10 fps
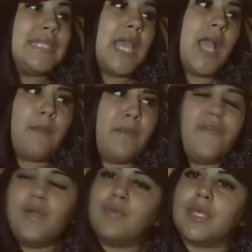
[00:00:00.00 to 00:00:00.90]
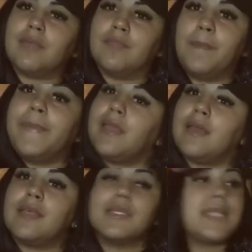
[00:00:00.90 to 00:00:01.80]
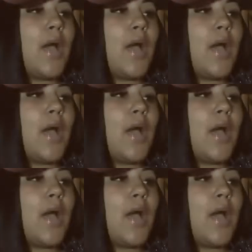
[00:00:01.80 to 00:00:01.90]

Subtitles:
like, I'm gonna fuck with him, because